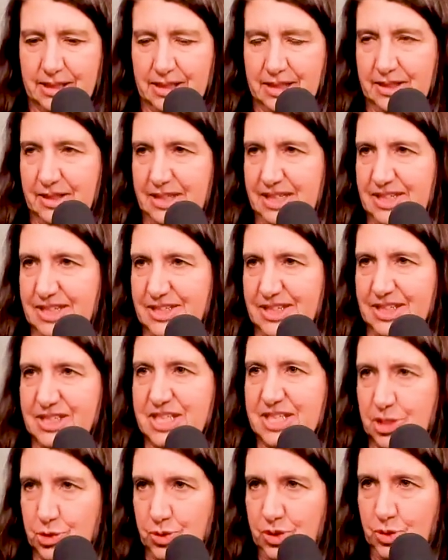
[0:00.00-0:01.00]
these
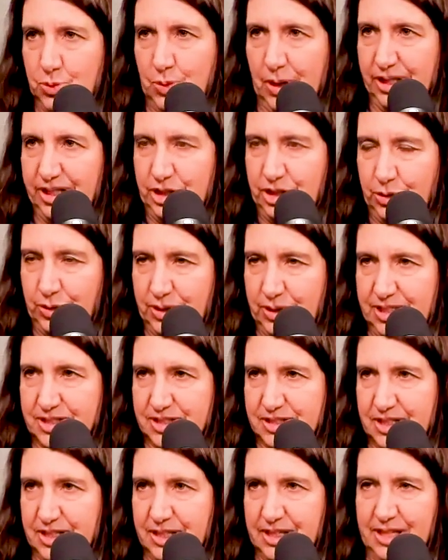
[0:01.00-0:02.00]
accessory dwelling
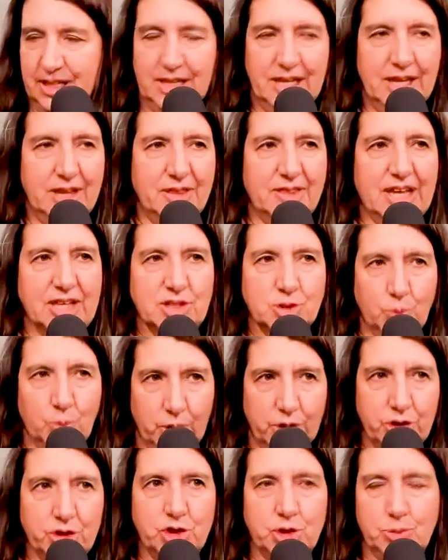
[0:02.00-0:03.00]
units that's
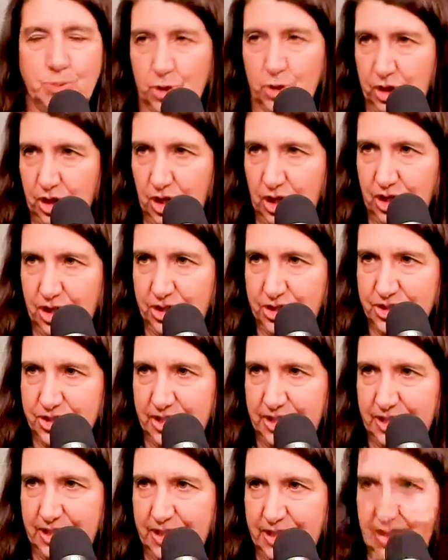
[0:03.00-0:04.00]
one or two more cars,
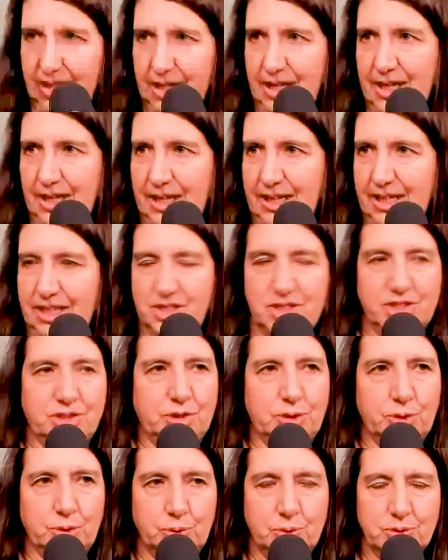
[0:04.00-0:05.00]

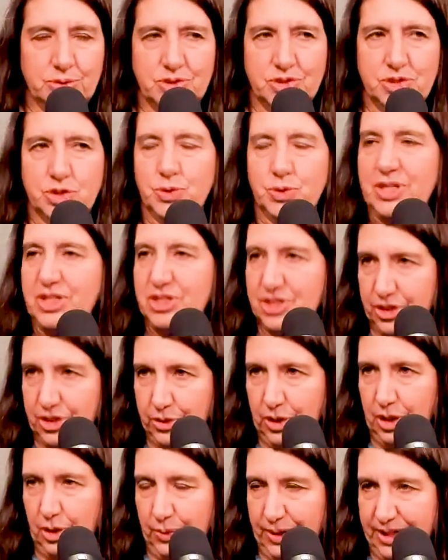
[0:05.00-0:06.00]
into streets that
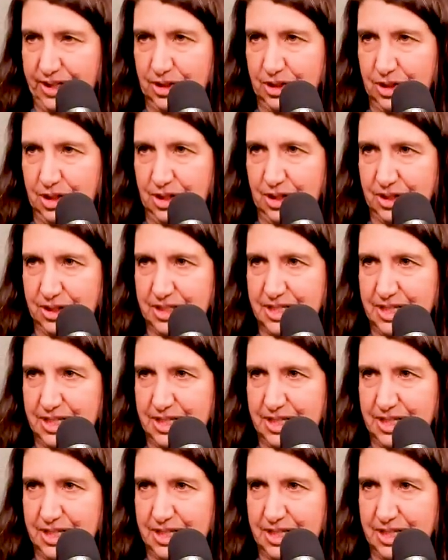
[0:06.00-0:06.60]
are already clogged.